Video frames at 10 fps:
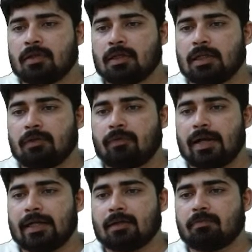
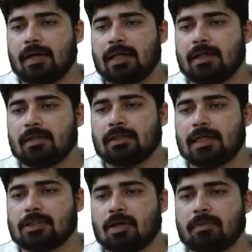divided by the
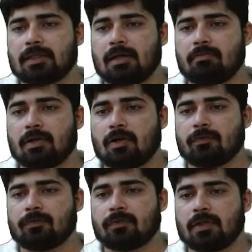atomic number
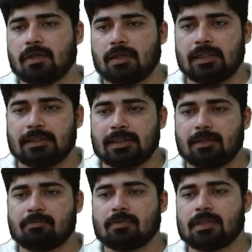of
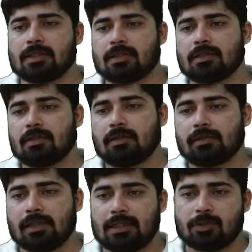lithium is
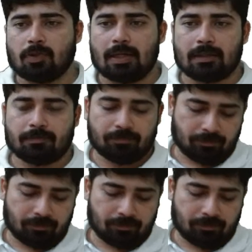3 square.